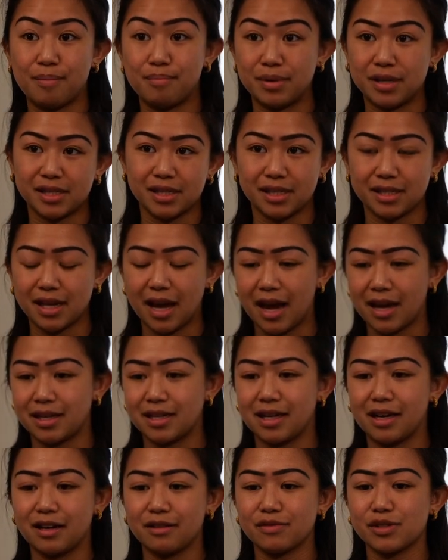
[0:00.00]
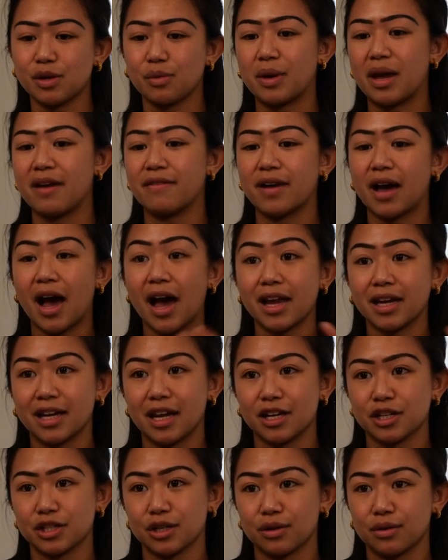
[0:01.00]
a business idea. So we have an
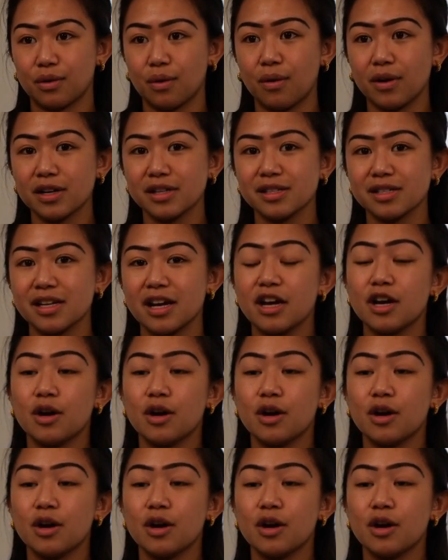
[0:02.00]
ideation course